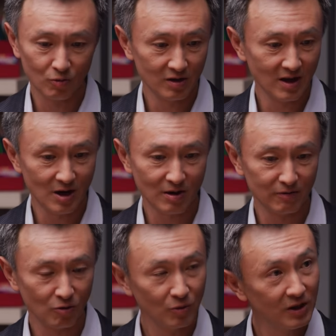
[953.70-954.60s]
we now have
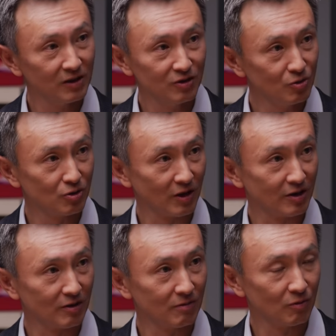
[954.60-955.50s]
a weekly
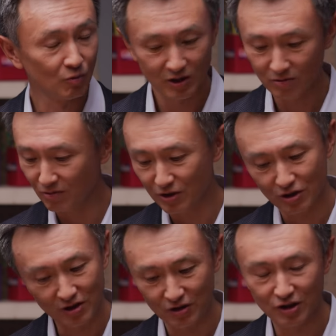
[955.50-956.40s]
newsletter. We, we
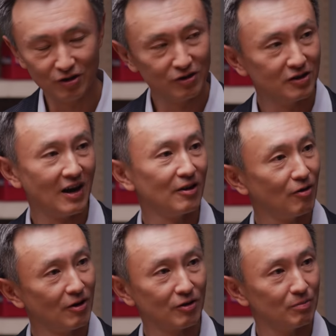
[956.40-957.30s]
just continue the
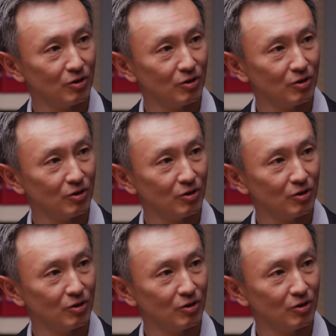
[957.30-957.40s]
dialogue of the